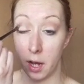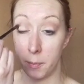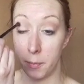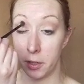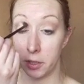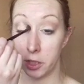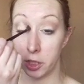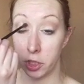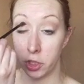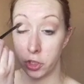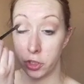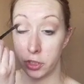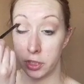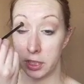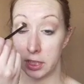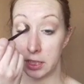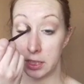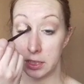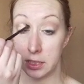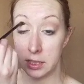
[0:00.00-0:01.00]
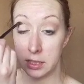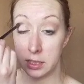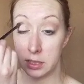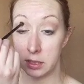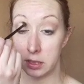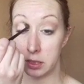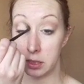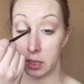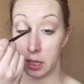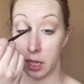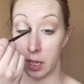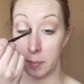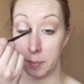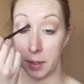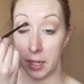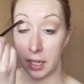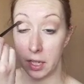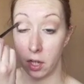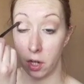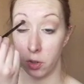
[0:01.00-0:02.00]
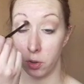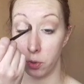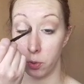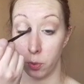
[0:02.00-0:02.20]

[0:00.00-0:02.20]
that up on the crease and make,